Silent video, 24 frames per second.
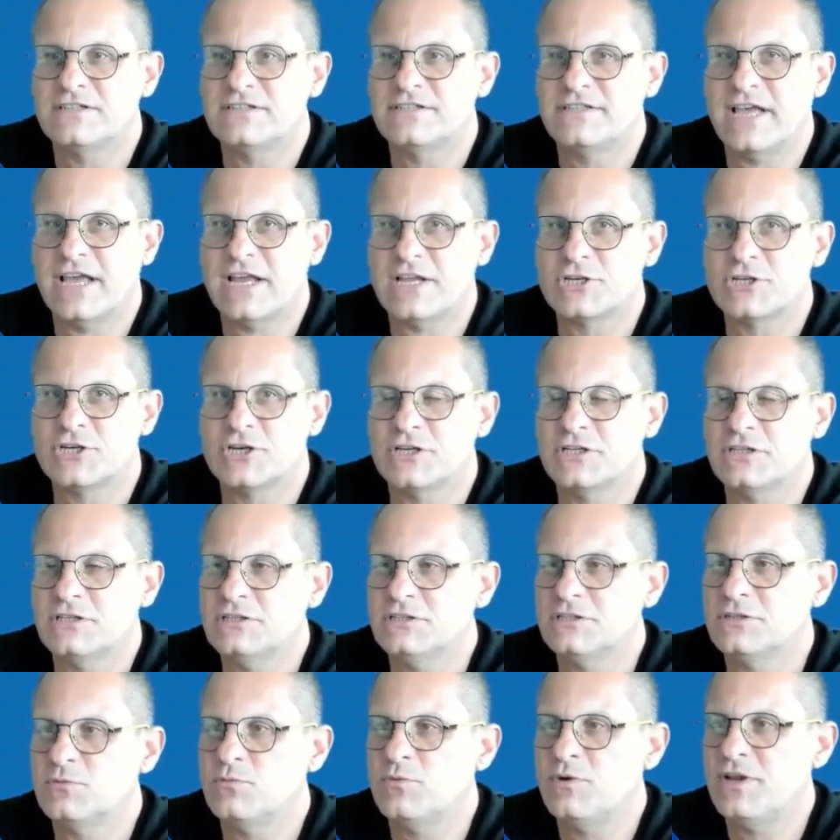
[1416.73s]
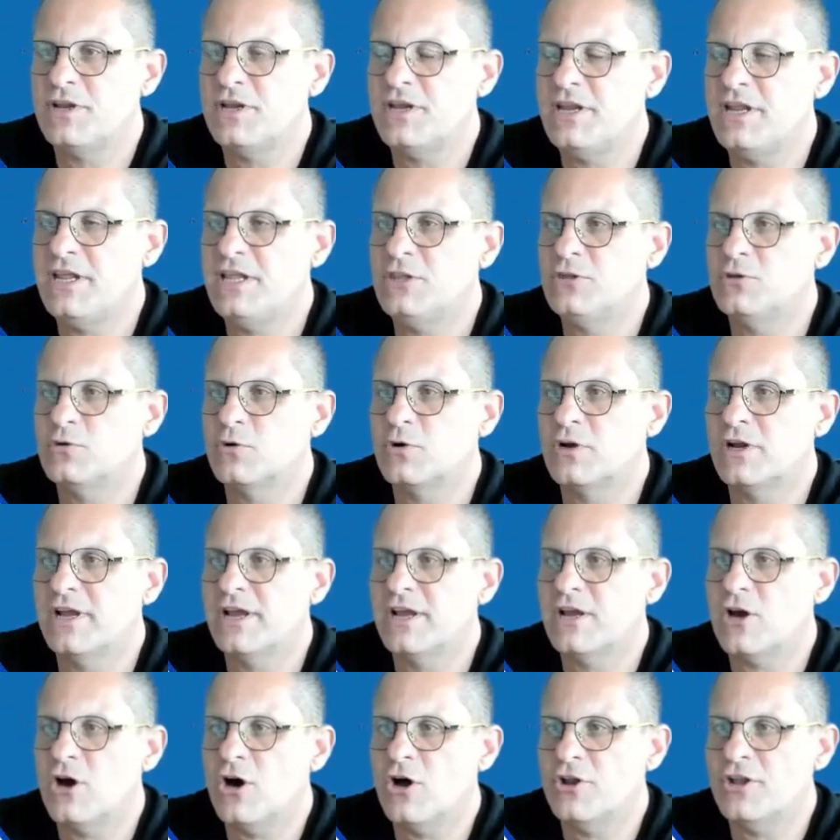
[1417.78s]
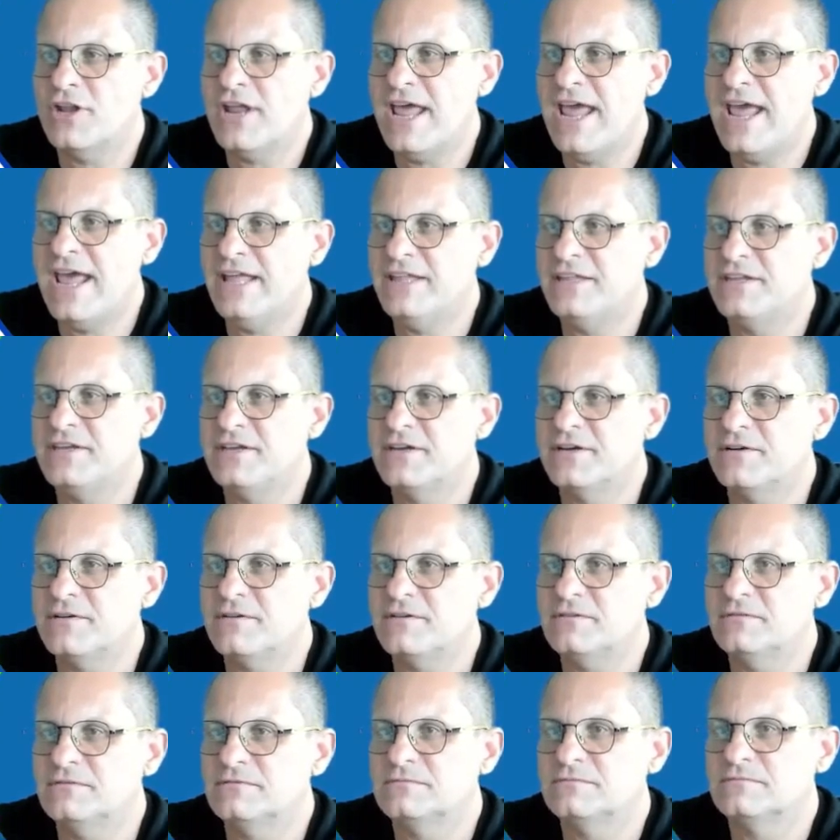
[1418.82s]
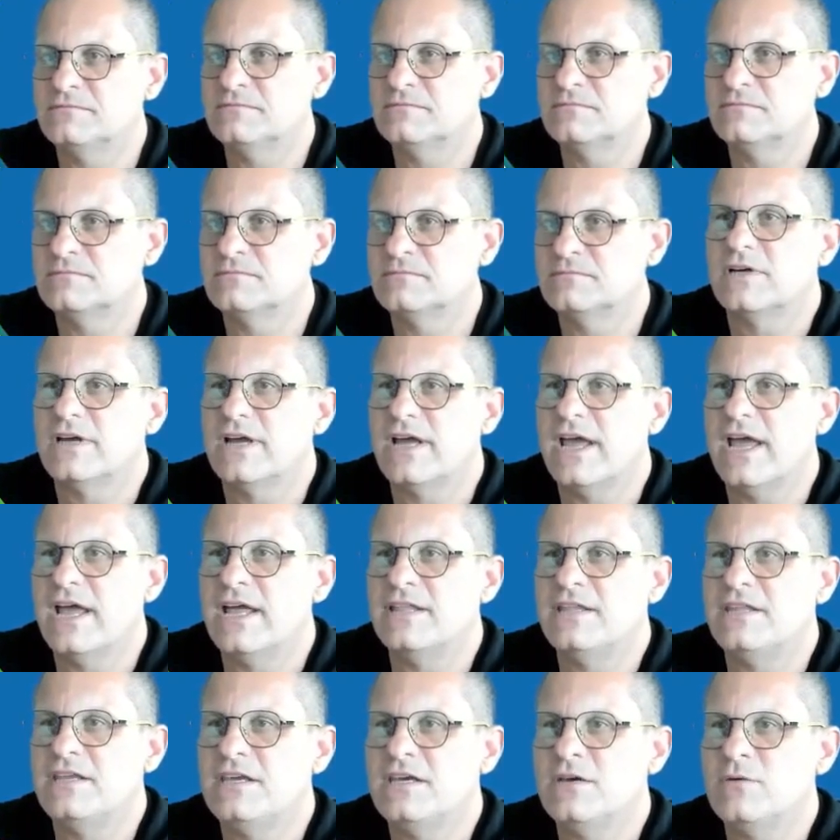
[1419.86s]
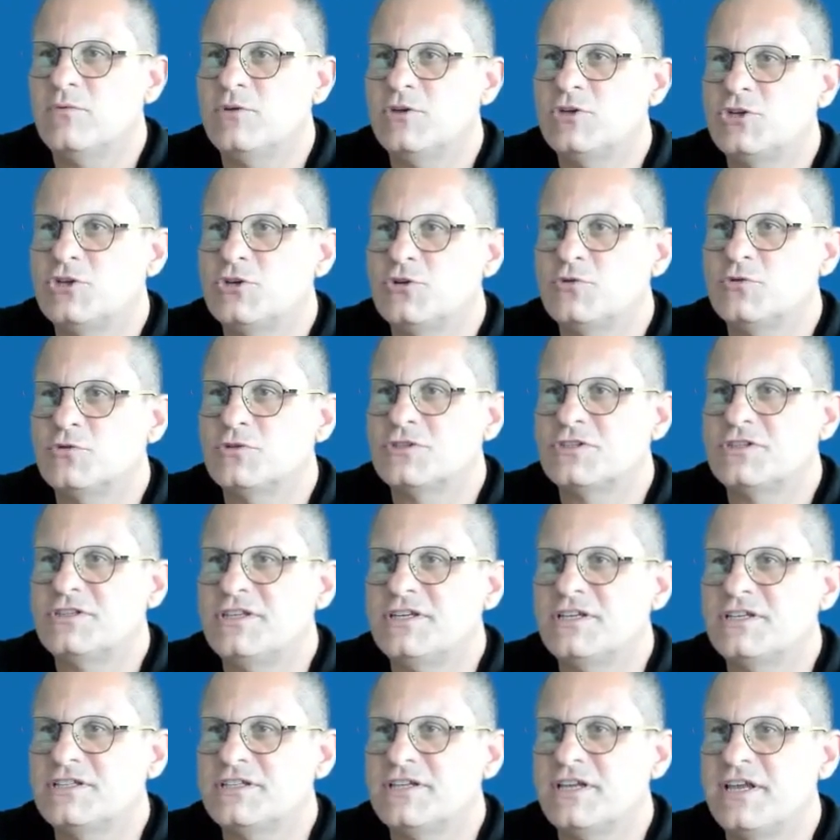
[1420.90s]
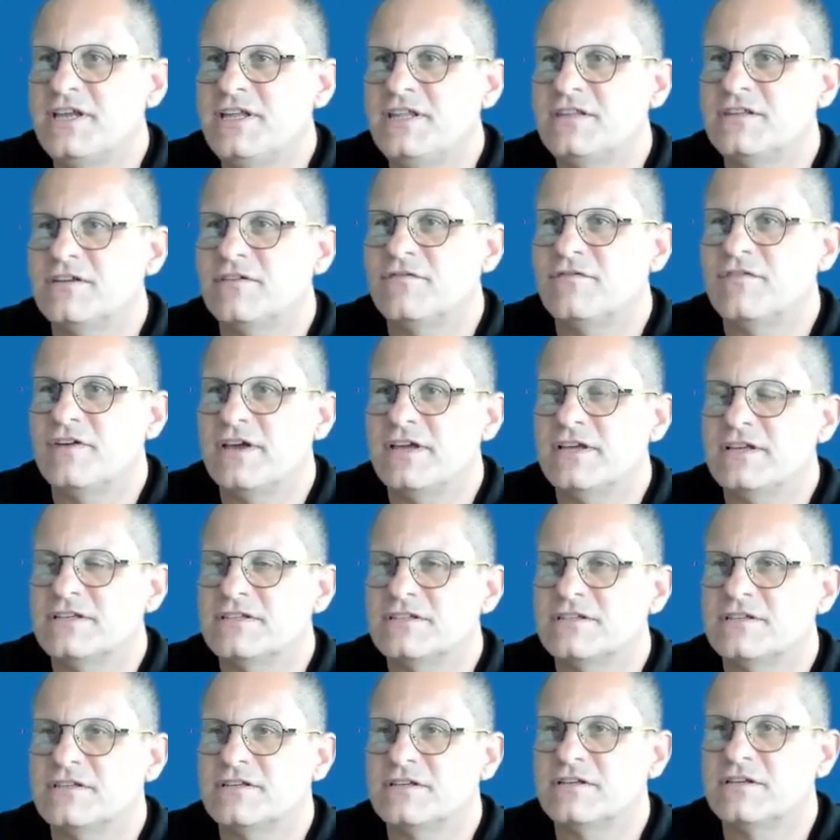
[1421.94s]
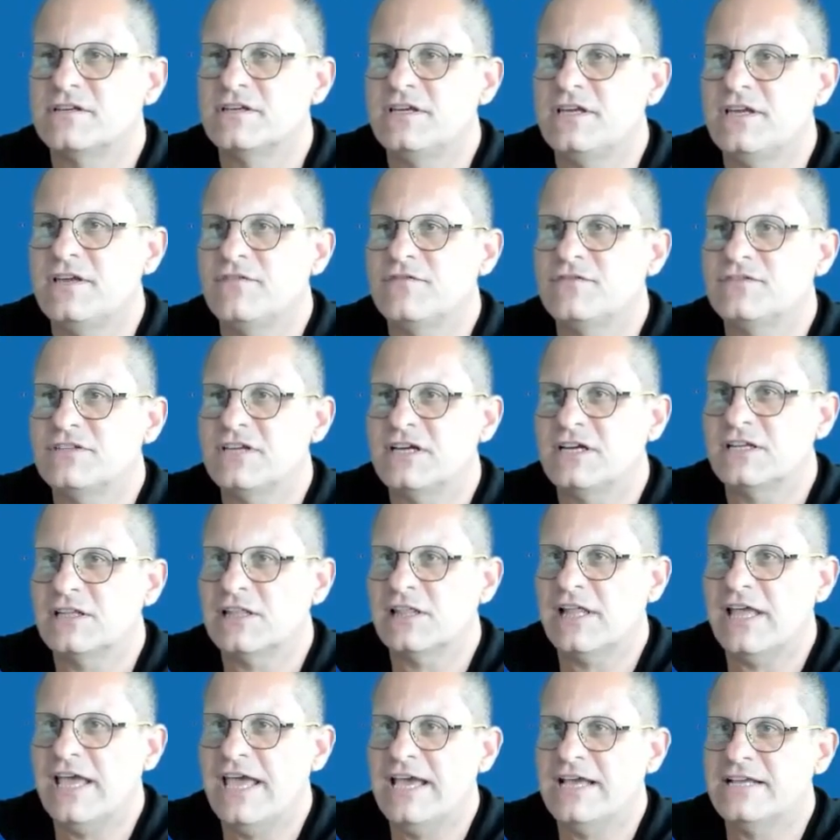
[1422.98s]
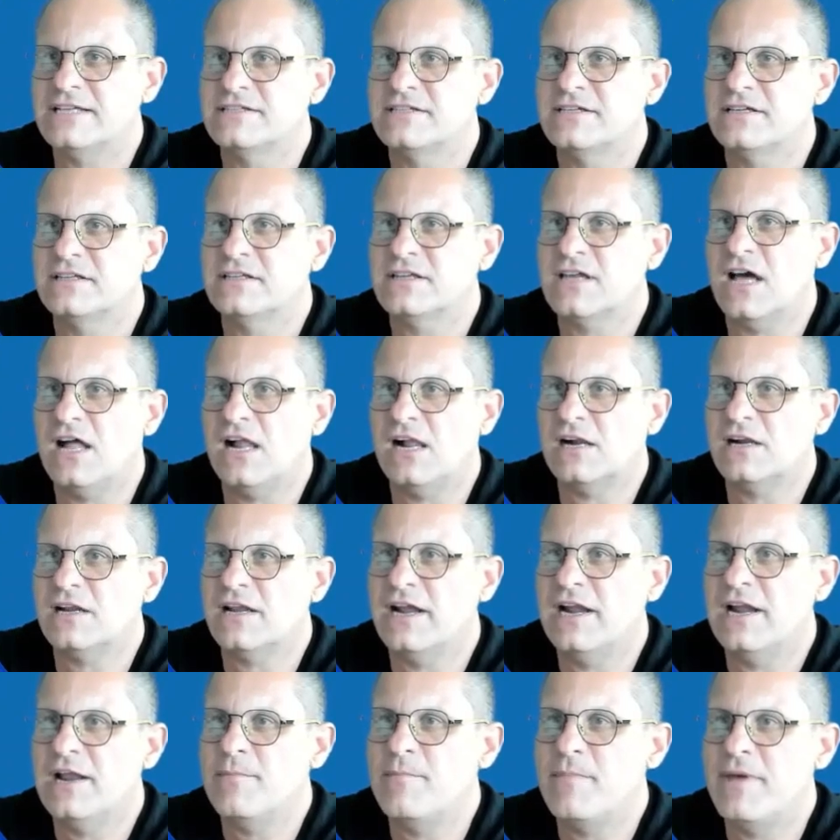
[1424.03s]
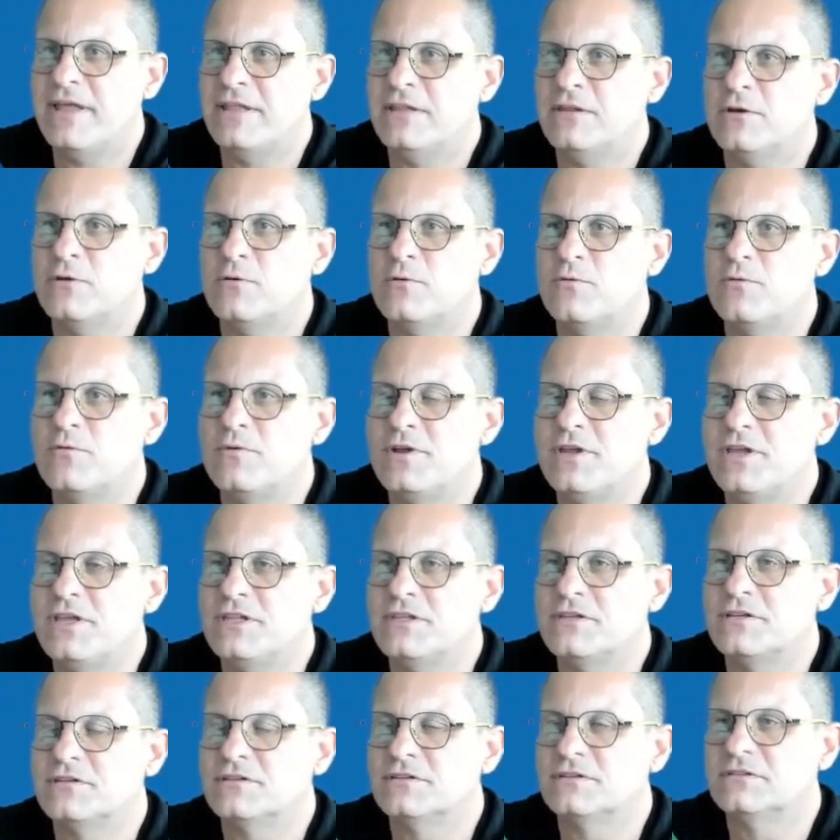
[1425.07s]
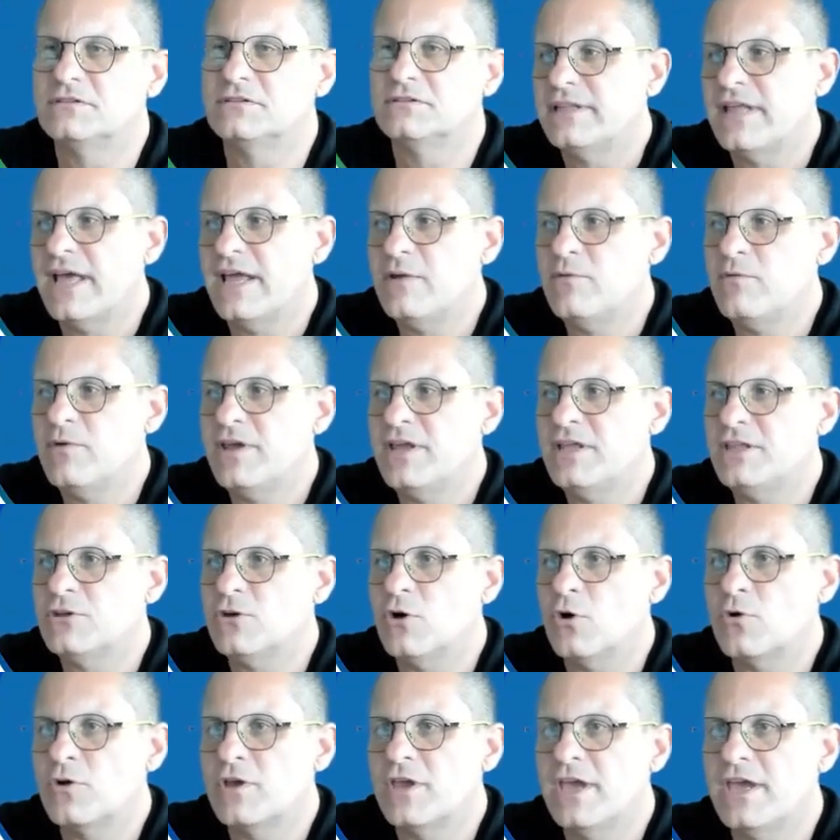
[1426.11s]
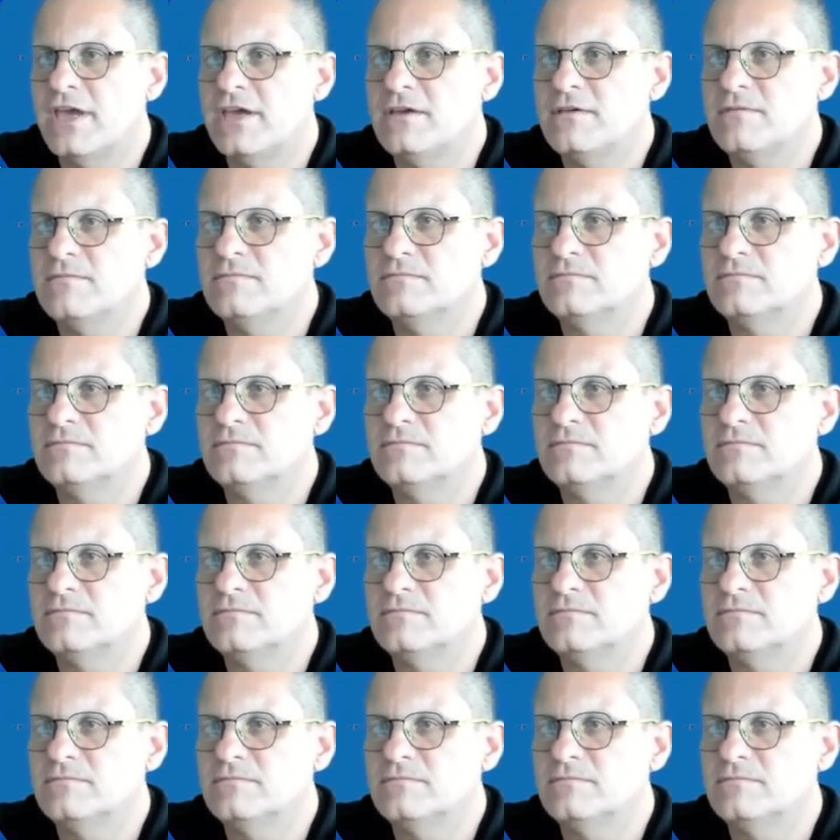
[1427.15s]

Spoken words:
sections, we need to click on Add here. And here we choose this interface, if saddle exit calc element read. Then we hit OK.